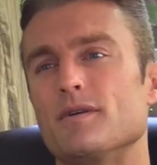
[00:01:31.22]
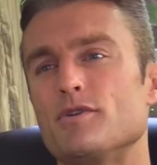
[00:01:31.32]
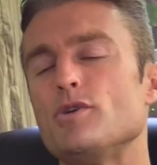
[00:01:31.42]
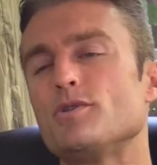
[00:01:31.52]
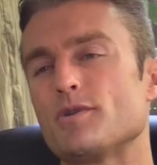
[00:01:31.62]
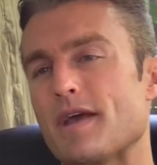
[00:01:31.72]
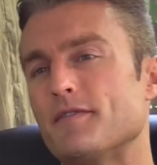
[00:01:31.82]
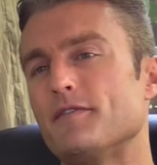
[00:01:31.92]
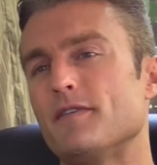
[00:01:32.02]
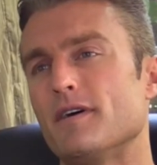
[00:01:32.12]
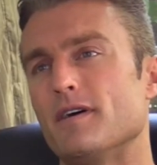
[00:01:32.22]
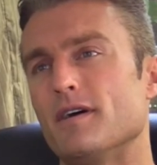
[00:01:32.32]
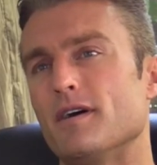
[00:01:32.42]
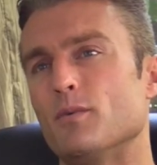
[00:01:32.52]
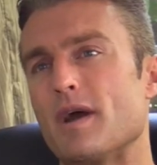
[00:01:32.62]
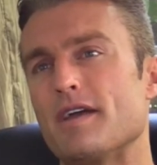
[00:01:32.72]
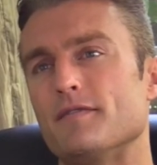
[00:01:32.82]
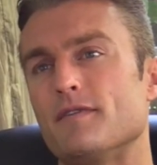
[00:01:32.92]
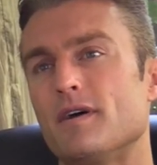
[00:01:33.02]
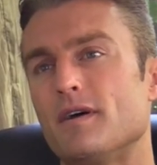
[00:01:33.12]
you know, usually have a, a way
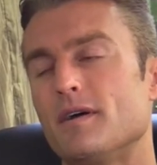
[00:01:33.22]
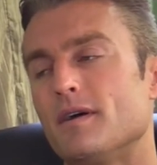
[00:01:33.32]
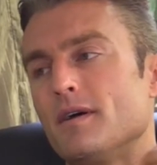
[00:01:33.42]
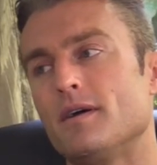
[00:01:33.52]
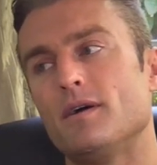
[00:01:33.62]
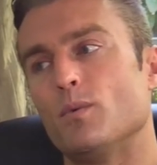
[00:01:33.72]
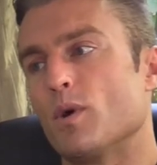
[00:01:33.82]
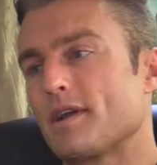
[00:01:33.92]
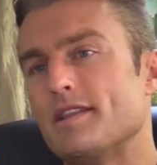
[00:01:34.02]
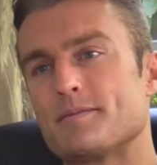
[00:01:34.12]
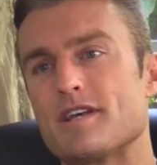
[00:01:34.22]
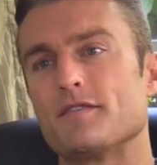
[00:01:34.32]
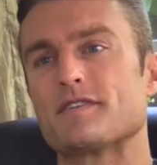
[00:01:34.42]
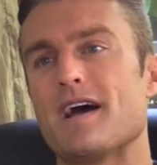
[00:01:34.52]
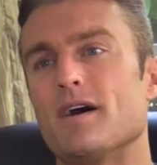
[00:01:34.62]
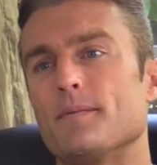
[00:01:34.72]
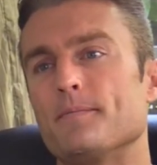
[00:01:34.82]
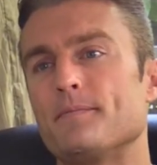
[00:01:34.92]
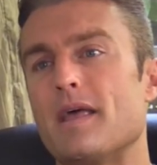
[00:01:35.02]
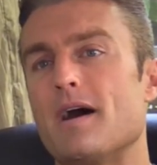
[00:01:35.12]
of working themselves out.
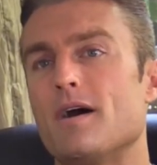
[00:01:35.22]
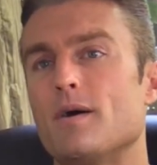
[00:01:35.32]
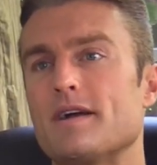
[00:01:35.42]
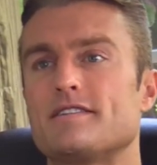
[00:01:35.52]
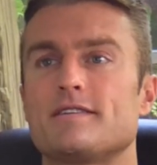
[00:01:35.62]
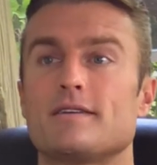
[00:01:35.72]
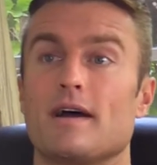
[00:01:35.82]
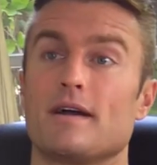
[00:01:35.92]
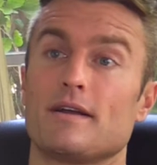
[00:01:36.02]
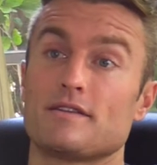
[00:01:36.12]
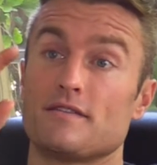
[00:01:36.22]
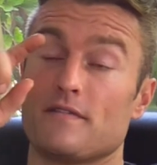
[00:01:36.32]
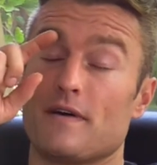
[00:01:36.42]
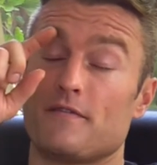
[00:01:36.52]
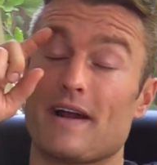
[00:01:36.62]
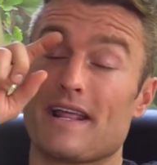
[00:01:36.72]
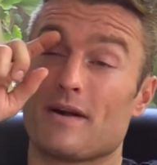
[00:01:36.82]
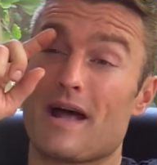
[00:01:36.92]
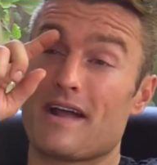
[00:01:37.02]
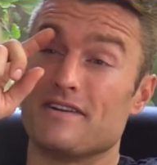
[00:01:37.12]
Now, finding
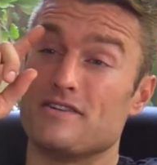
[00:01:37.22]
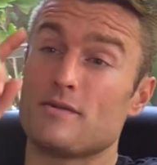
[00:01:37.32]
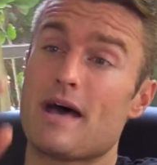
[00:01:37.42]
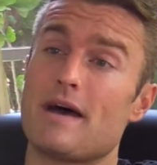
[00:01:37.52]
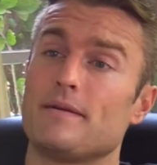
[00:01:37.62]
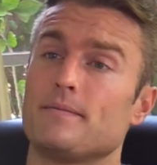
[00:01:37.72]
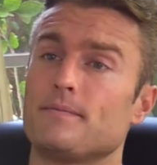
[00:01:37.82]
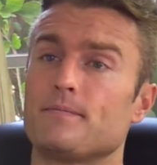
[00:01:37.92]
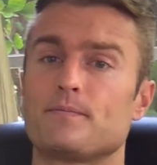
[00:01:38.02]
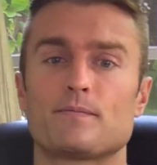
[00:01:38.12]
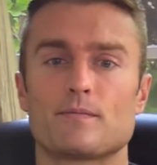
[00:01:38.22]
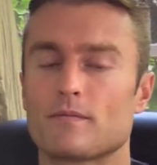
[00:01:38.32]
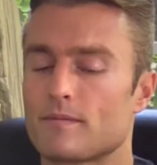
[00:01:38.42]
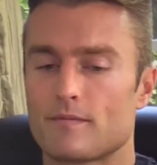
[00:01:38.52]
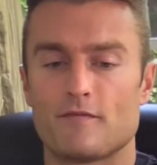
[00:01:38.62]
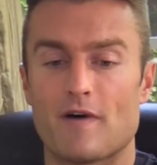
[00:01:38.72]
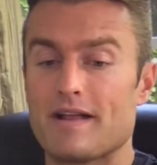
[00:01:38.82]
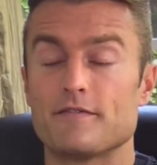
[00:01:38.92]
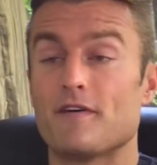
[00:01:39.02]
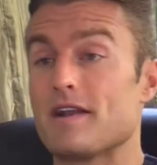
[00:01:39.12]
out how to do that,
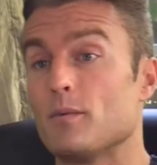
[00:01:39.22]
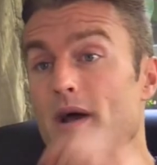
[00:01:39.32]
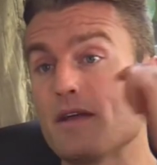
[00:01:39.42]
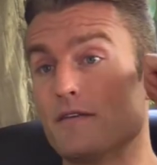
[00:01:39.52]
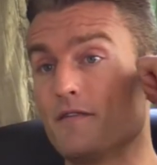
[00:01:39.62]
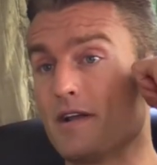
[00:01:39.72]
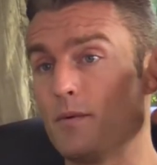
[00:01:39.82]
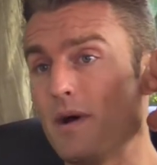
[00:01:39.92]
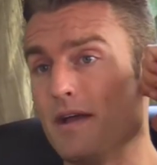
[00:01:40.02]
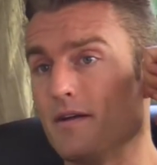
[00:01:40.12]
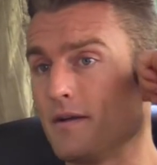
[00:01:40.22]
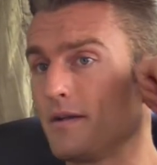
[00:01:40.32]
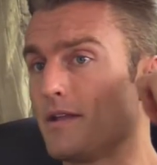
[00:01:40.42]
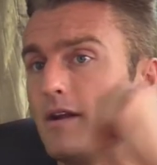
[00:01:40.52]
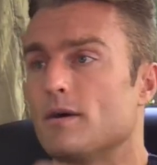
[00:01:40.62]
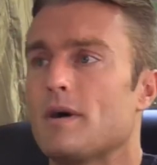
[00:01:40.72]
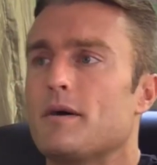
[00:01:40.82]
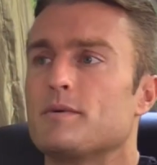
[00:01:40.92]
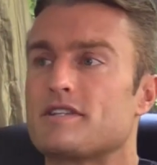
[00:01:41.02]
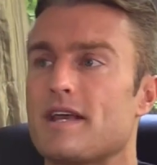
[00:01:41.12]
find find a way, find a way. You know, I would